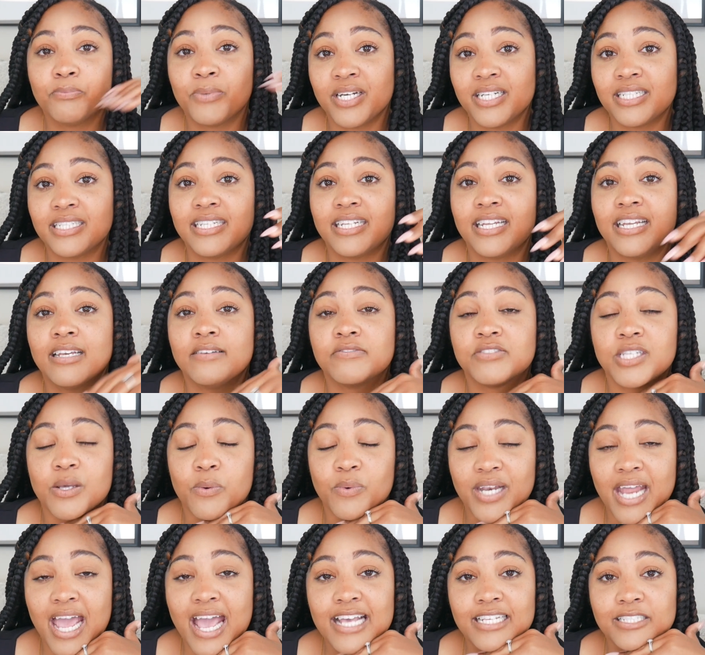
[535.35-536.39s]
But if
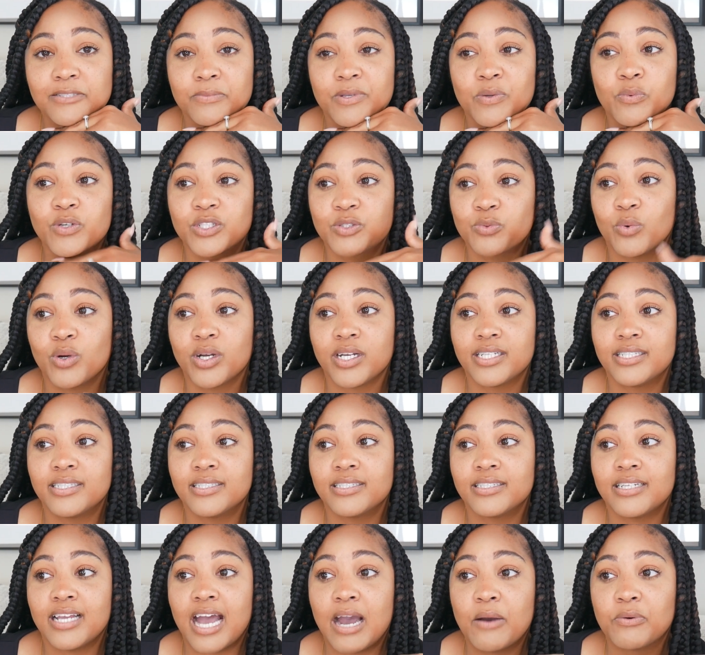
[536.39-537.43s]
someone asked me which
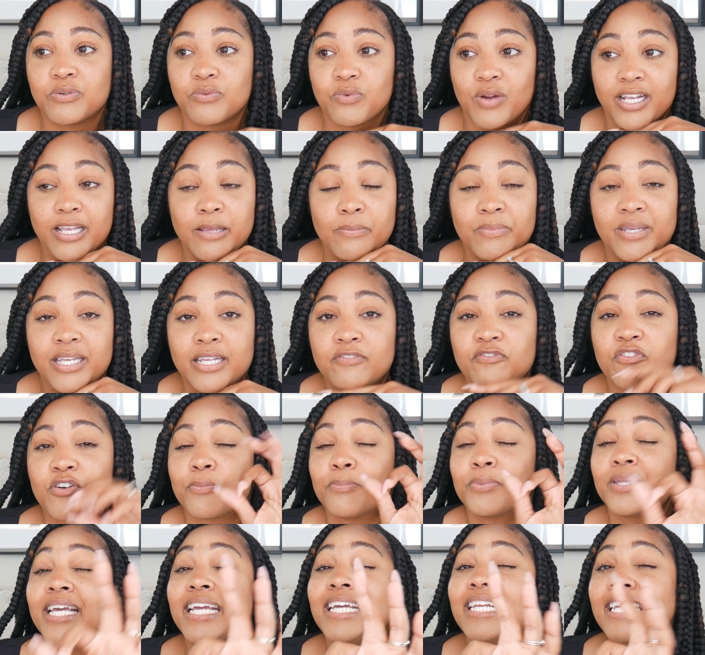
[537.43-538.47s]
one I would recommend for
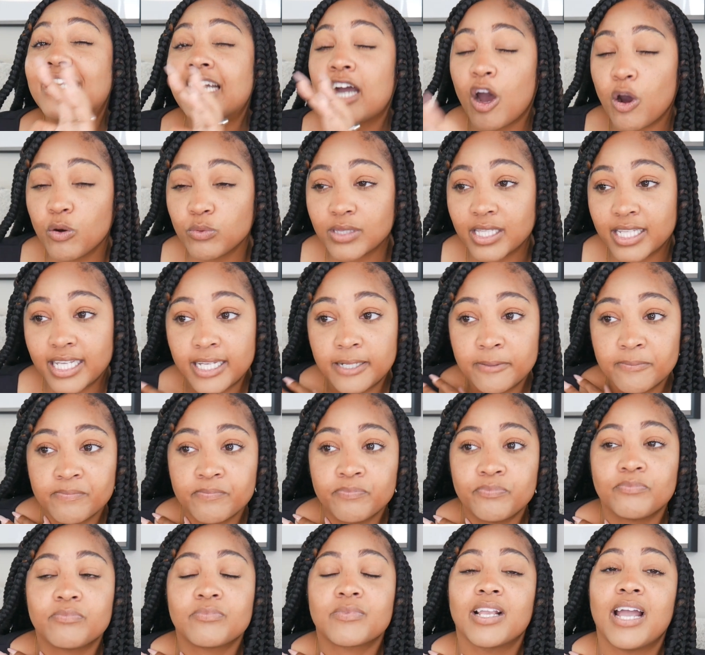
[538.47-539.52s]
planning only,
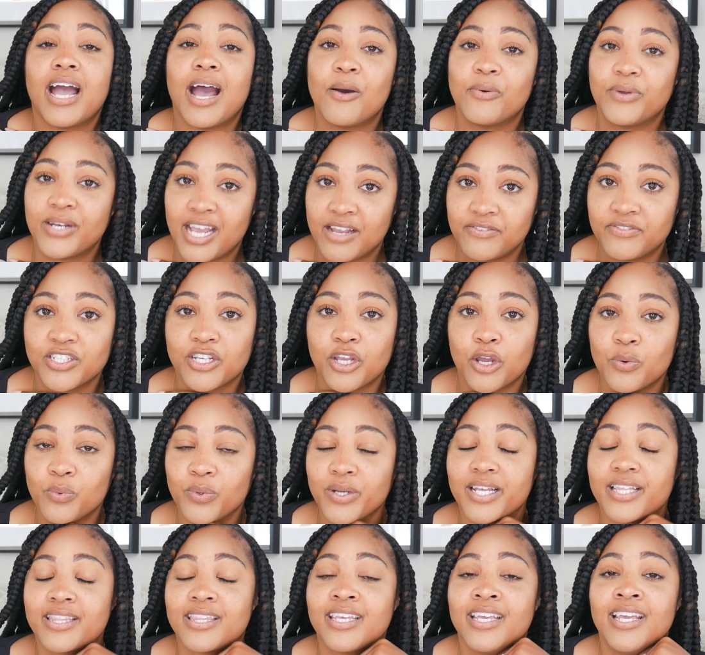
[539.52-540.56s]
I would have to go
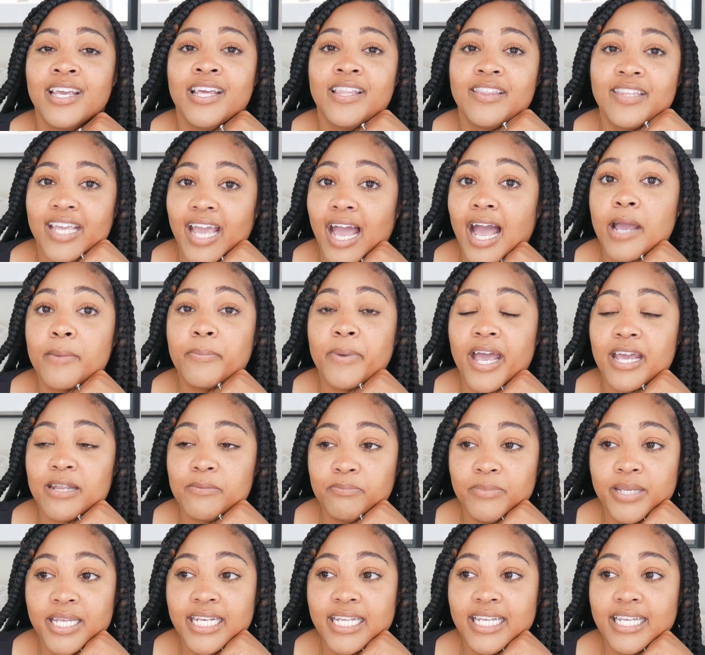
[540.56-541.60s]
with the
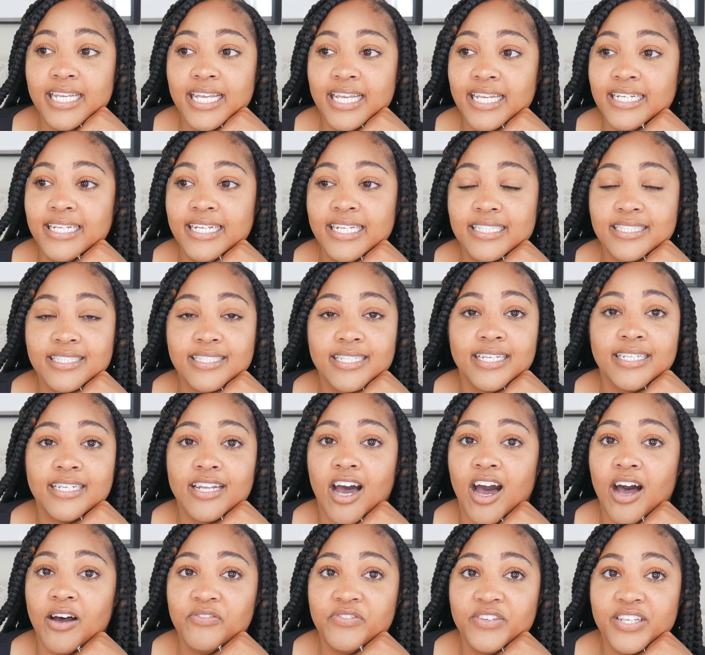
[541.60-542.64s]
iPad mini and it's an
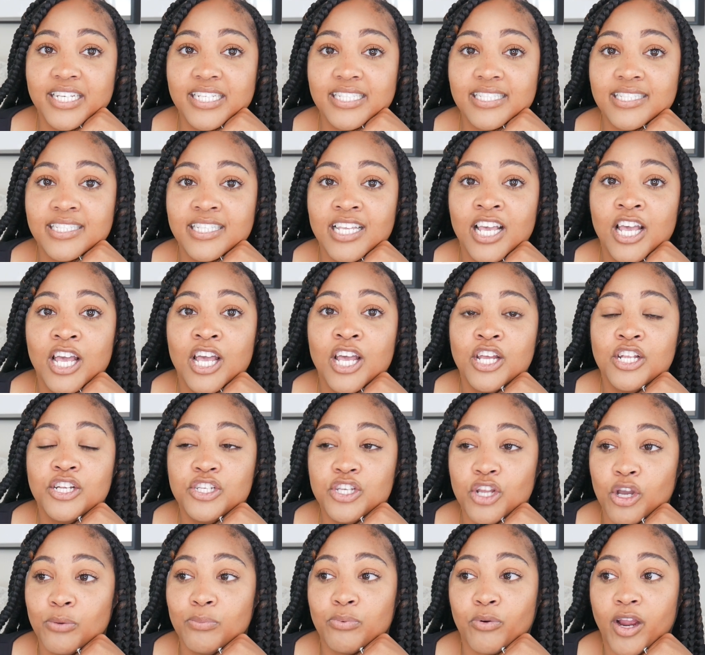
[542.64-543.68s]
obvious
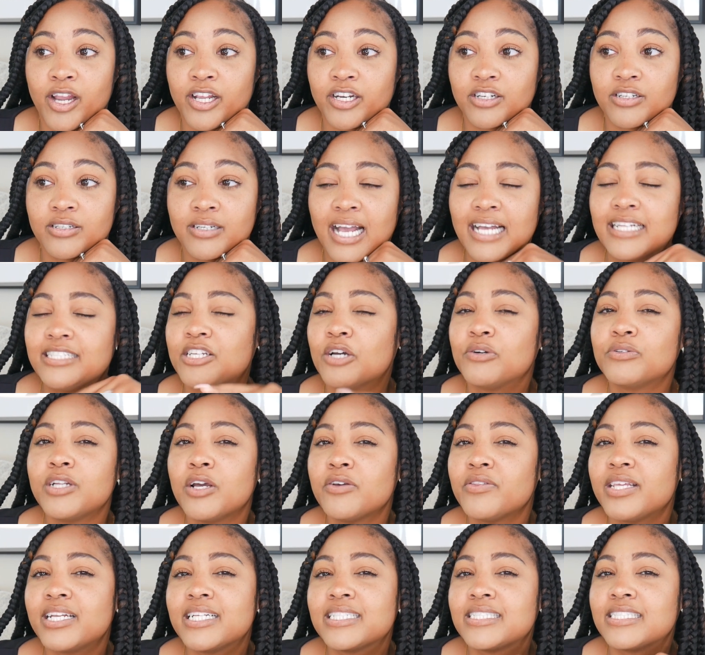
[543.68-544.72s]
no brainer. I don't
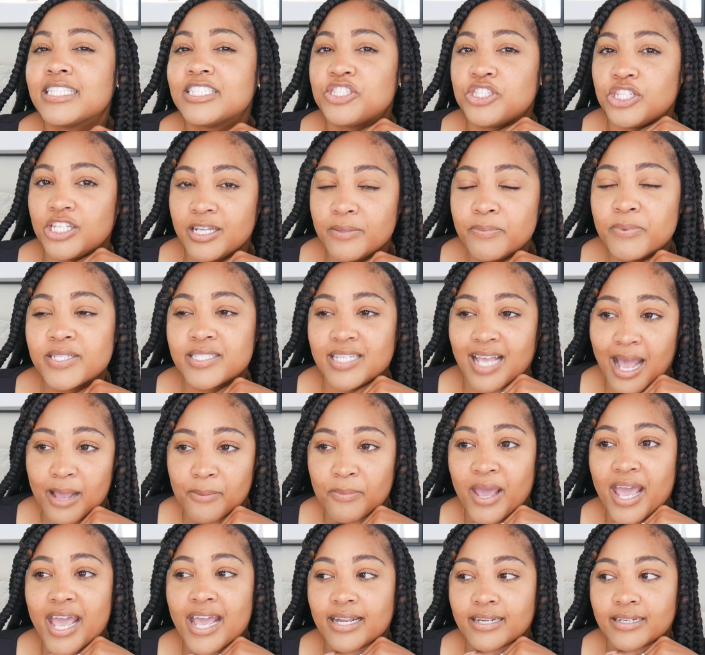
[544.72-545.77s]
know that it's the cheapest
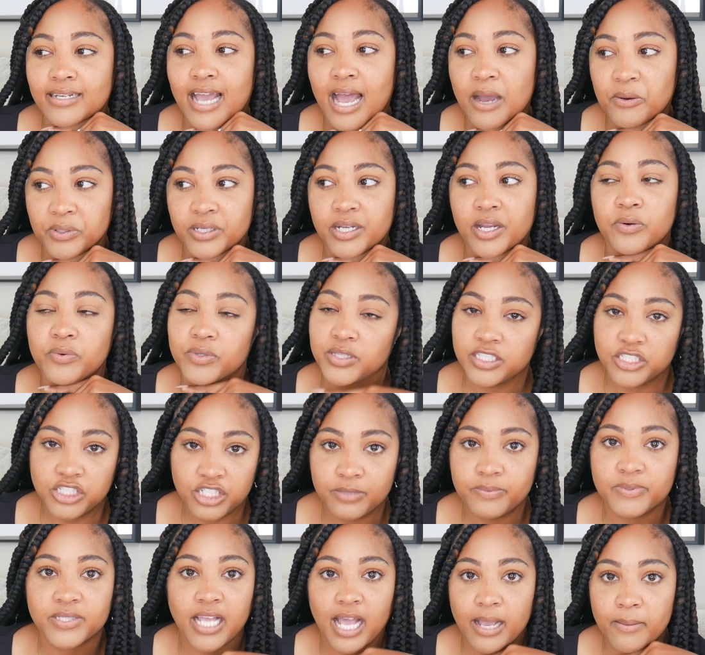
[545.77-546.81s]
iPad. I would go with the
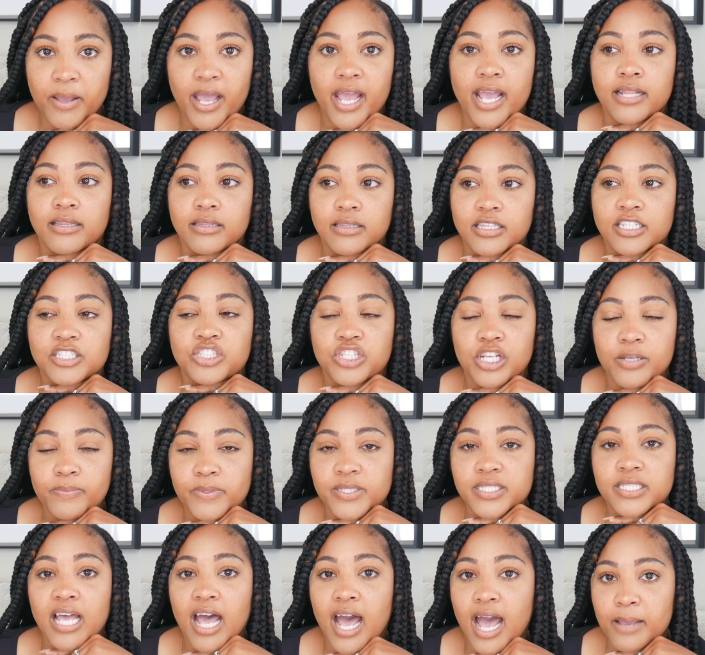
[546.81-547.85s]
cheapest iPad. The
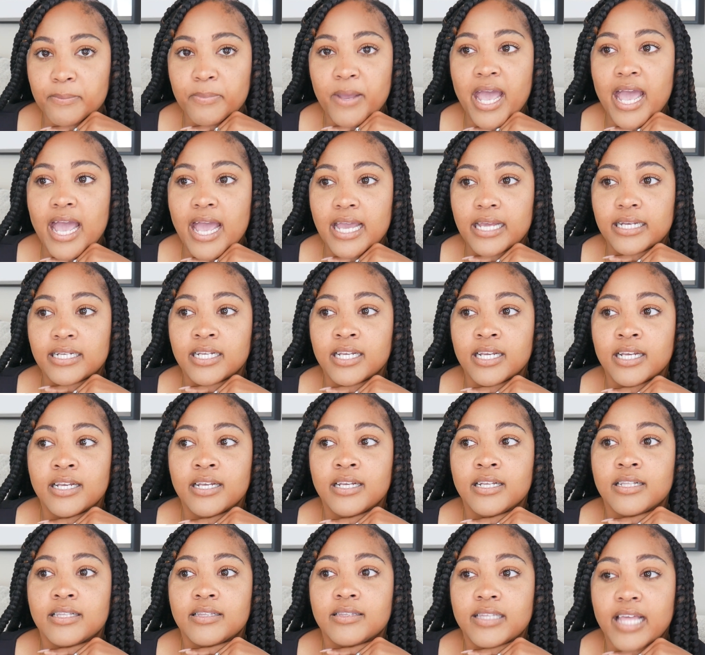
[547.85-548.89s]
cheapest iPad
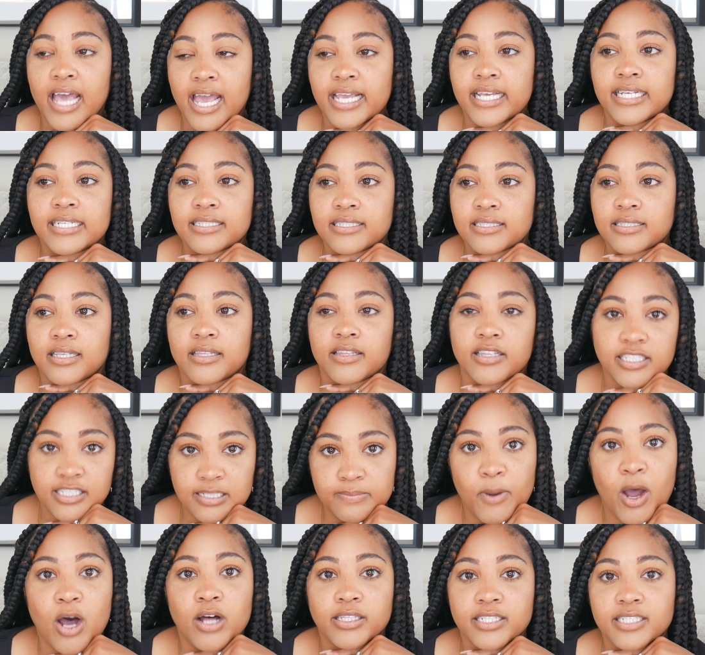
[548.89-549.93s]
that is the
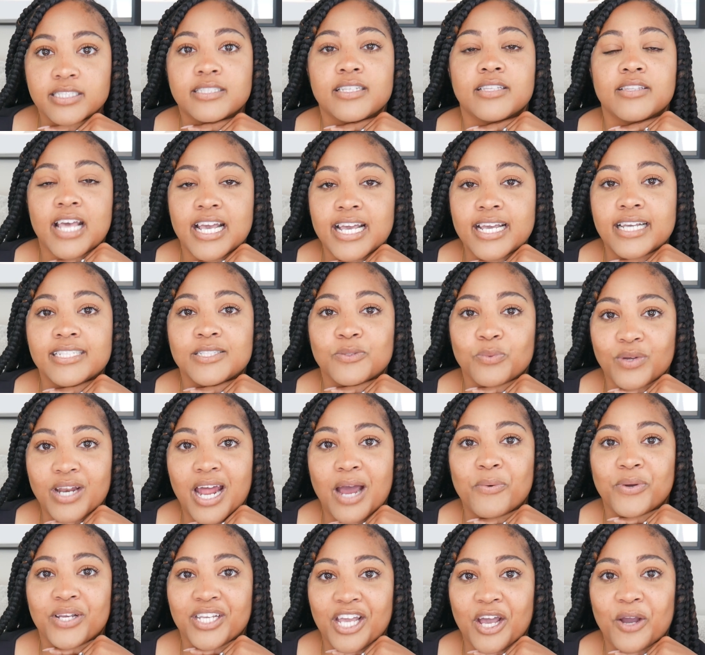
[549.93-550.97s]
smallest. That is what
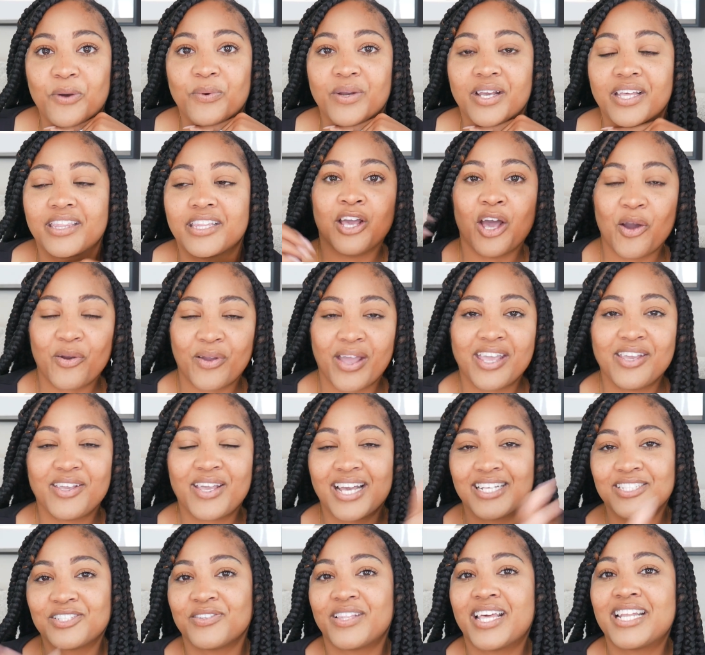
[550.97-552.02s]
I would go with. Okay,
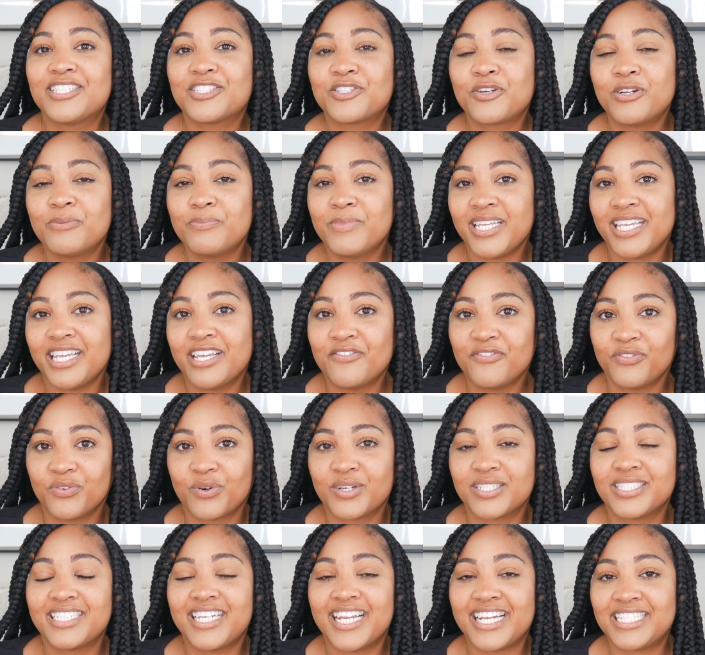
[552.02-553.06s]
guys, so that is gonna be it
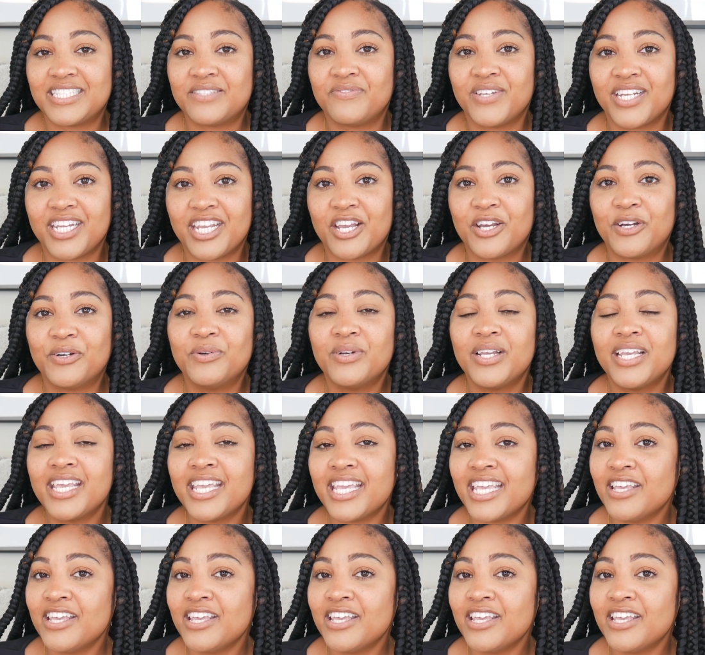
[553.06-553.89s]
for today's video.